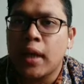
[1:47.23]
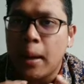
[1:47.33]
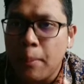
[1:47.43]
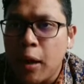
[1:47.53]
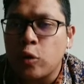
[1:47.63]

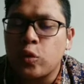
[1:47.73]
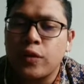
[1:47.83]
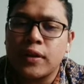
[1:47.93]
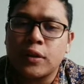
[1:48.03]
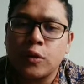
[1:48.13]
come out
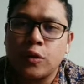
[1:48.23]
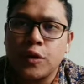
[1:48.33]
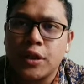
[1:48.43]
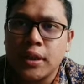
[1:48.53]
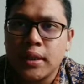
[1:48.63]
with the
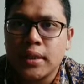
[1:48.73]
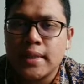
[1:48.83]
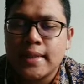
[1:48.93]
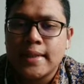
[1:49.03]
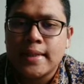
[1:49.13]
solution
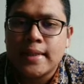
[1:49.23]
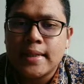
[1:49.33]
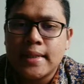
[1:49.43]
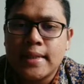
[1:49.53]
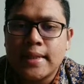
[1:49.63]

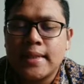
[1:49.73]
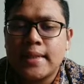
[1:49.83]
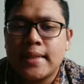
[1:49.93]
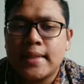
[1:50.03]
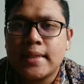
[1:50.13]

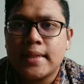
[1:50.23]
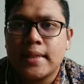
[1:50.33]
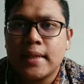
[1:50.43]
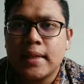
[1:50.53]
is